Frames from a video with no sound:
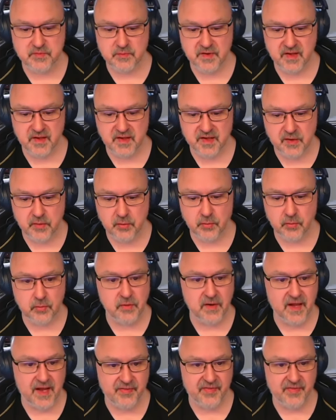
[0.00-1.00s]
really
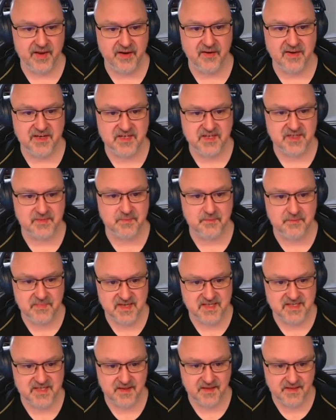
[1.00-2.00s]
cool. And then I just
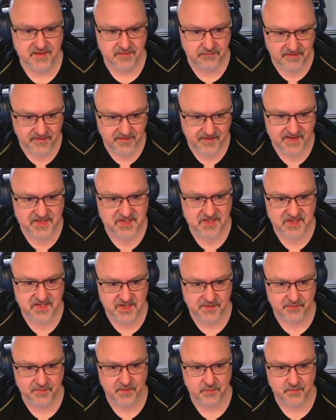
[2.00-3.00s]
missed the
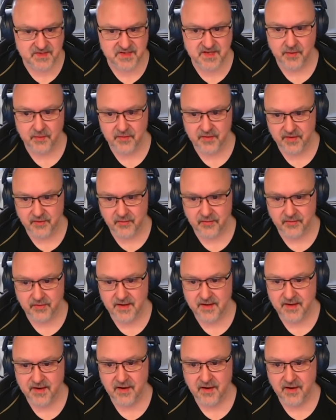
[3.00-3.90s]
relationship that was going on